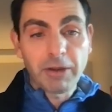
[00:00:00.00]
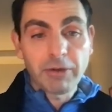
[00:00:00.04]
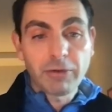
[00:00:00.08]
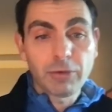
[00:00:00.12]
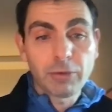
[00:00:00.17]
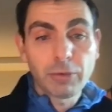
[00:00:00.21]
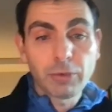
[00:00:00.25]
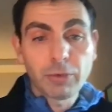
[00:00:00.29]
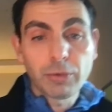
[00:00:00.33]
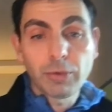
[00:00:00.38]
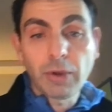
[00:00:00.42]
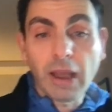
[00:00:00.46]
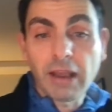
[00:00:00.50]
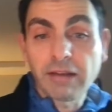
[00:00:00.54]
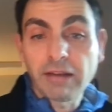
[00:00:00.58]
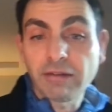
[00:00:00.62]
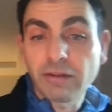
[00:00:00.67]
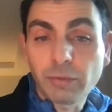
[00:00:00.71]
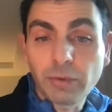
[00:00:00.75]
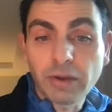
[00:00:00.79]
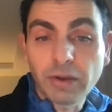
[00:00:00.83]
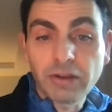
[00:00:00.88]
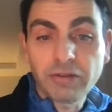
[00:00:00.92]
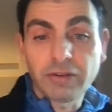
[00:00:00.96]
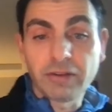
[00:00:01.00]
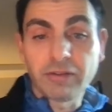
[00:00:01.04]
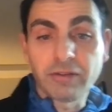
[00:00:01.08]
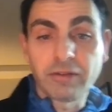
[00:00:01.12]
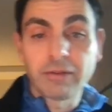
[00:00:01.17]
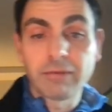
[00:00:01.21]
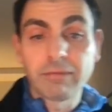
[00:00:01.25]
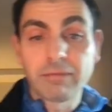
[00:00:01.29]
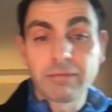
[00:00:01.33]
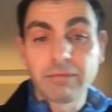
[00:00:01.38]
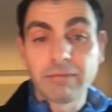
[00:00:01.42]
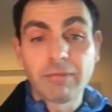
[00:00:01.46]
to answer
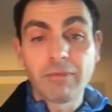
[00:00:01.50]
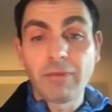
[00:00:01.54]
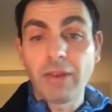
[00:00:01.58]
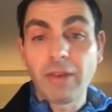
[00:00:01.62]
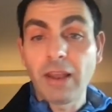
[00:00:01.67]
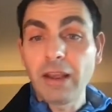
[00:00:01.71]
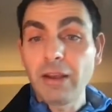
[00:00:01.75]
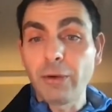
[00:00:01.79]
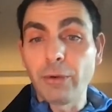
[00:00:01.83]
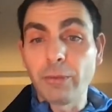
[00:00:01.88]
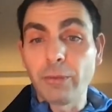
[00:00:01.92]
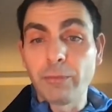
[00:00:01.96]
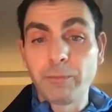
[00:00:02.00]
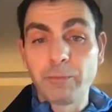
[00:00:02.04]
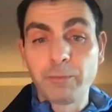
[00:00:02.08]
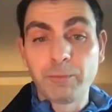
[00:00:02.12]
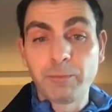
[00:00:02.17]
questions. Thank you.